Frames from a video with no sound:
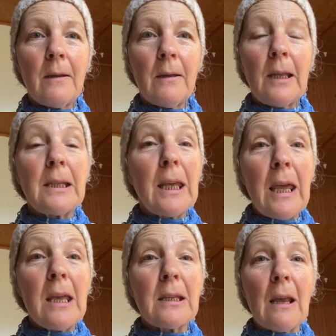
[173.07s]
It's a
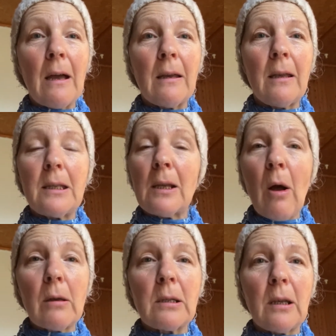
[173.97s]
hearsay, it's a
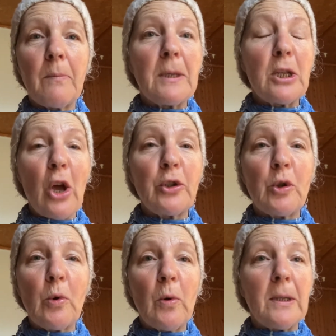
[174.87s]
gossip, it's not
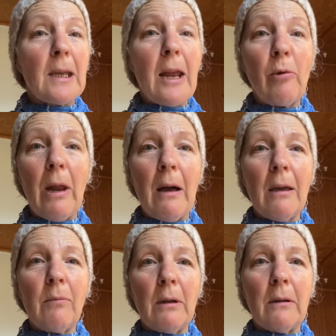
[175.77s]
true, it's
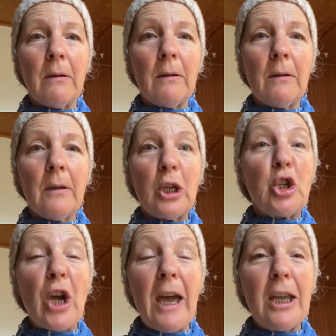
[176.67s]
unreliable, it's
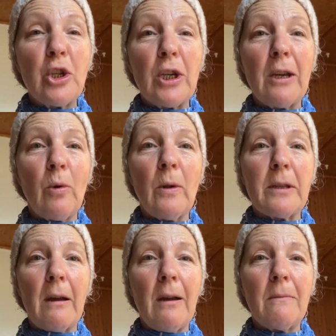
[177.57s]
changing at all
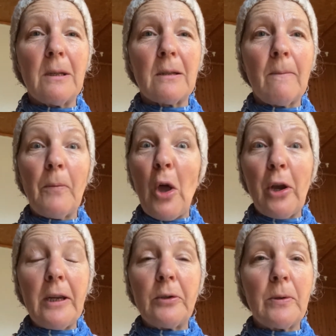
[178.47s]
times, not
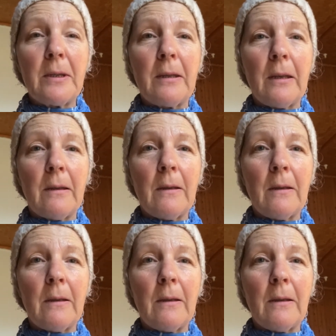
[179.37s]
interested.